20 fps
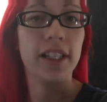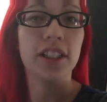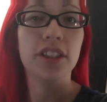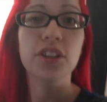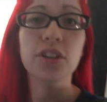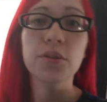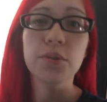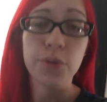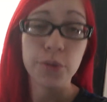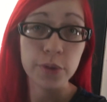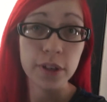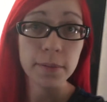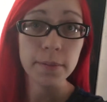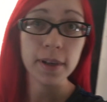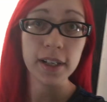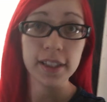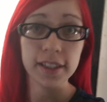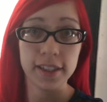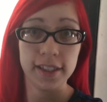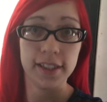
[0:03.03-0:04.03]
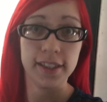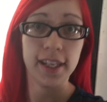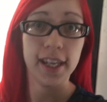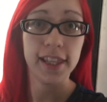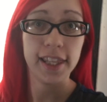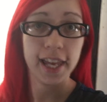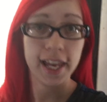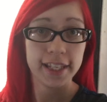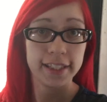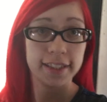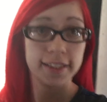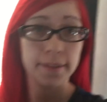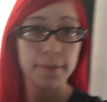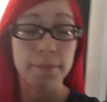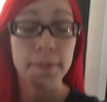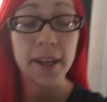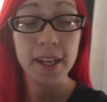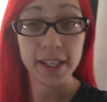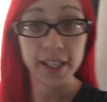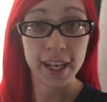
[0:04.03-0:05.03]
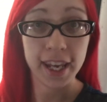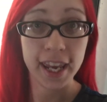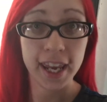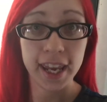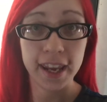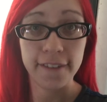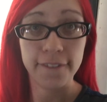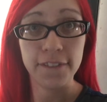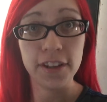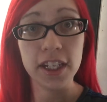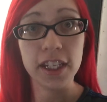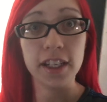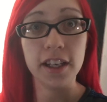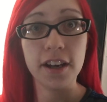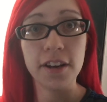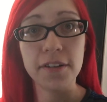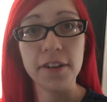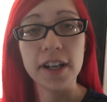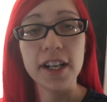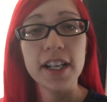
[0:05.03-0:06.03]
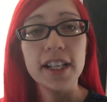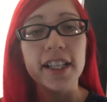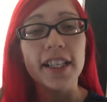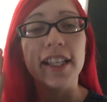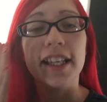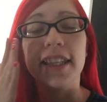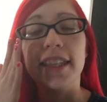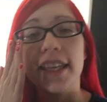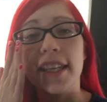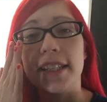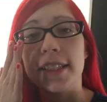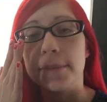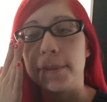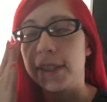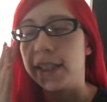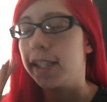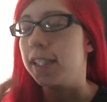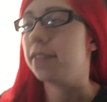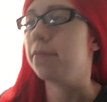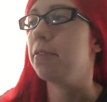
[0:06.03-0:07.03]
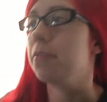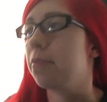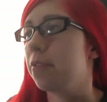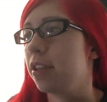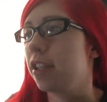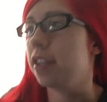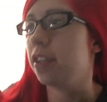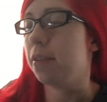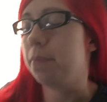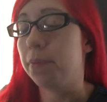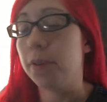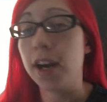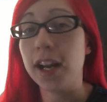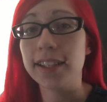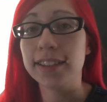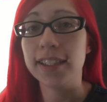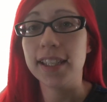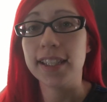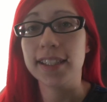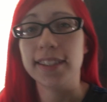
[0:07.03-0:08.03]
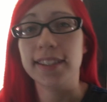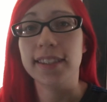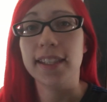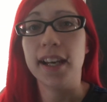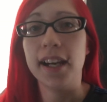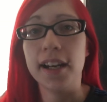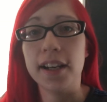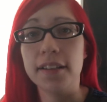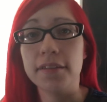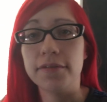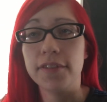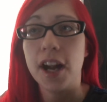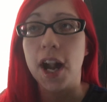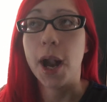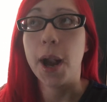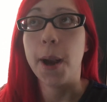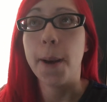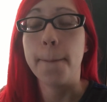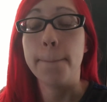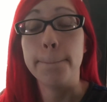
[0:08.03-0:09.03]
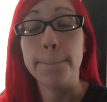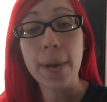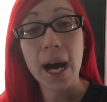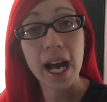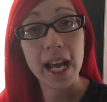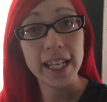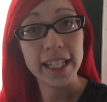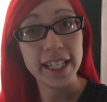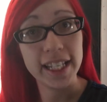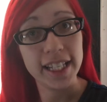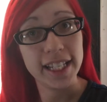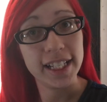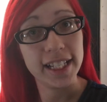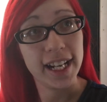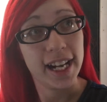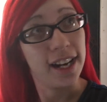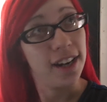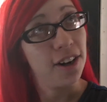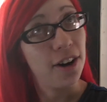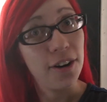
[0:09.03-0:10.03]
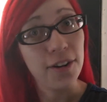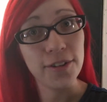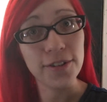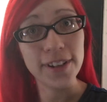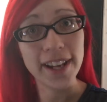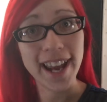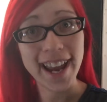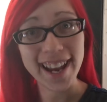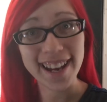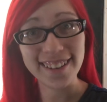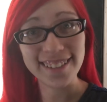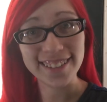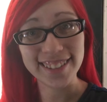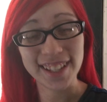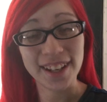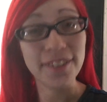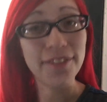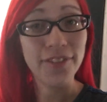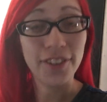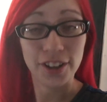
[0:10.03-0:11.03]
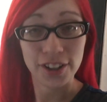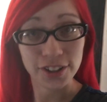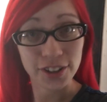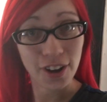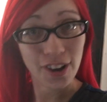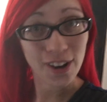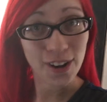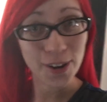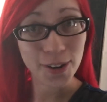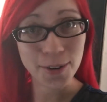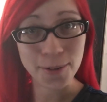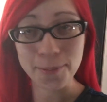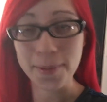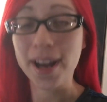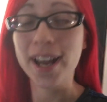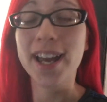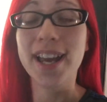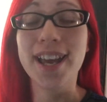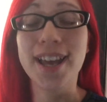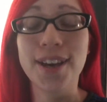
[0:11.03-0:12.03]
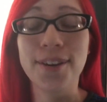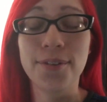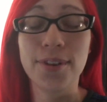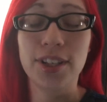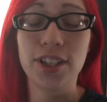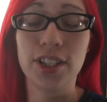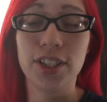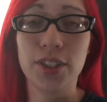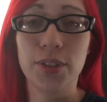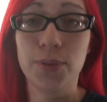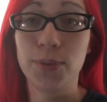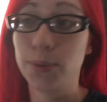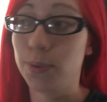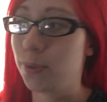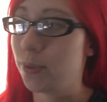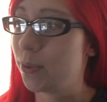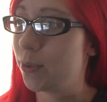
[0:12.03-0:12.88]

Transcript: like two, three months since I last made a video, and that is because we were in the process of buying our own house, our first home, which is